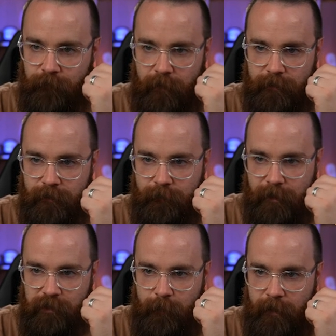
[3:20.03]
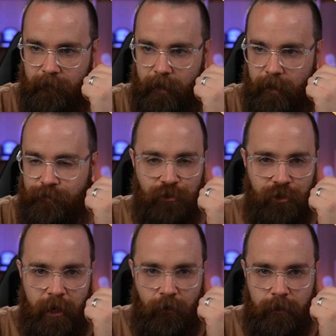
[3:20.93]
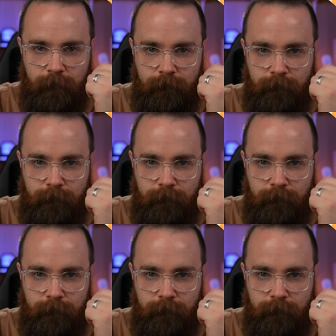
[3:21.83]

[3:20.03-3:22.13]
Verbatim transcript: Devices. I expand that. It's all generic.